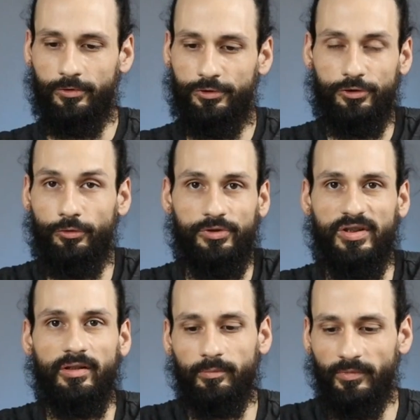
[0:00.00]
you just don't
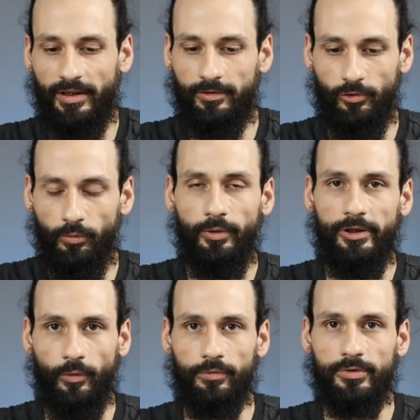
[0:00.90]
see them. Like,
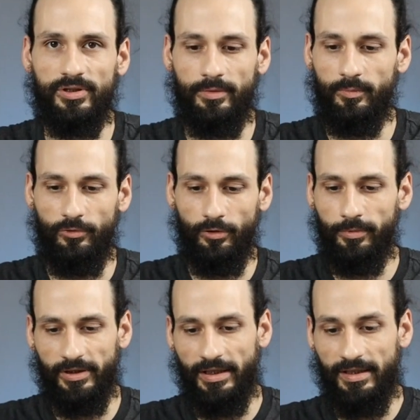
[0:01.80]
nobody orders them,
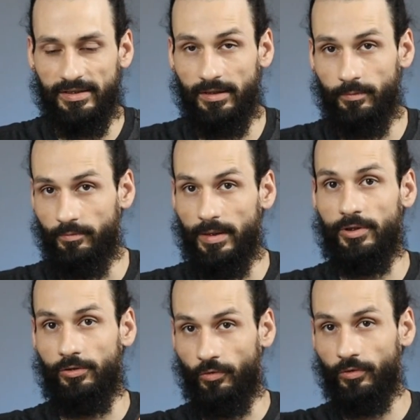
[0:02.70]
nobody has them.
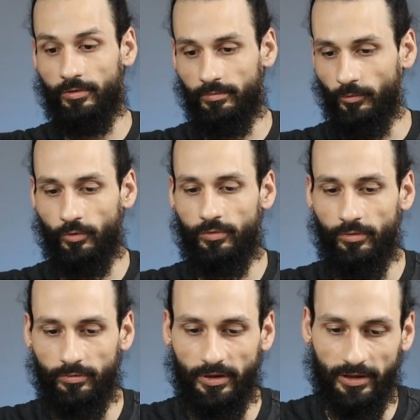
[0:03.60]
Maybe your
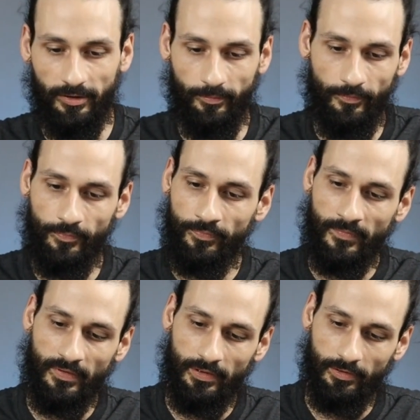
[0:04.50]
local
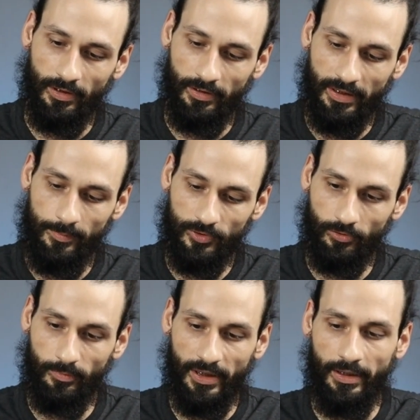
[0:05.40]
game
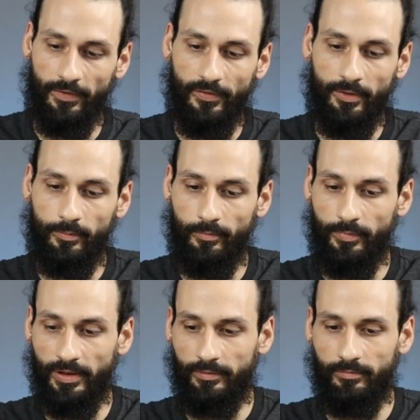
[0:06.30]
store might have them,
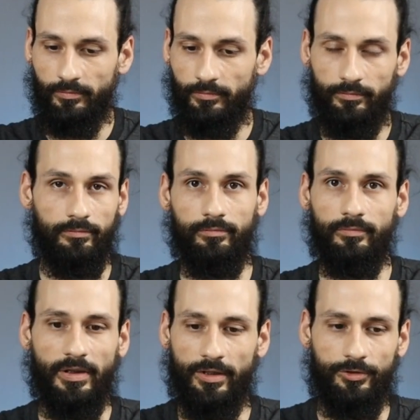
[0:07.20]
but
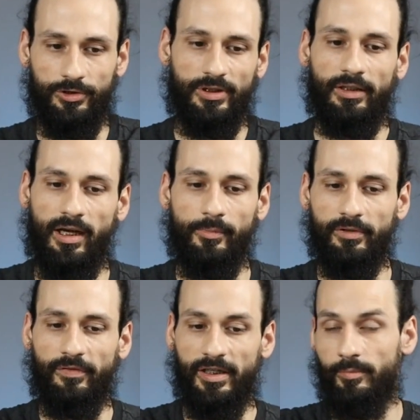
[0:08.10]
it's just not common
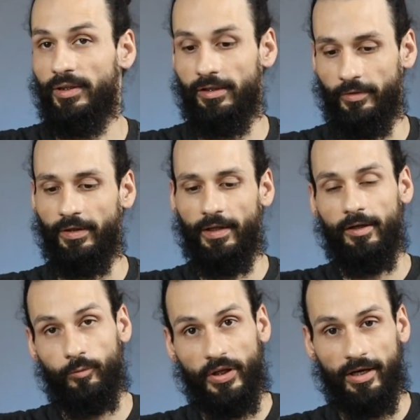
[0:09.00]
to find. But anyway,
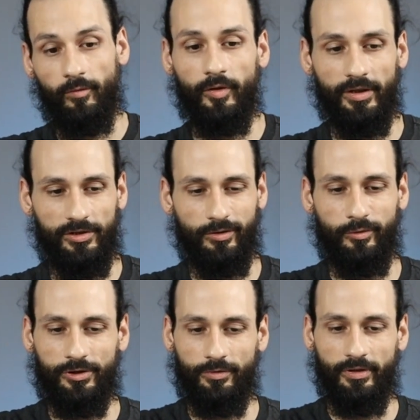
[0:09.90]
we have one, and so
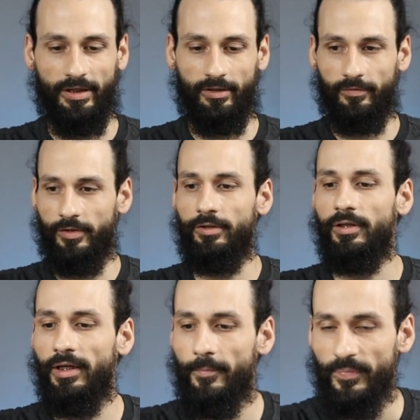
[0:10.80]
we're showing that off
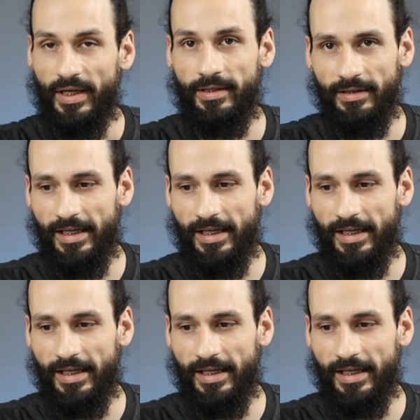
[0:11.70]
here. And then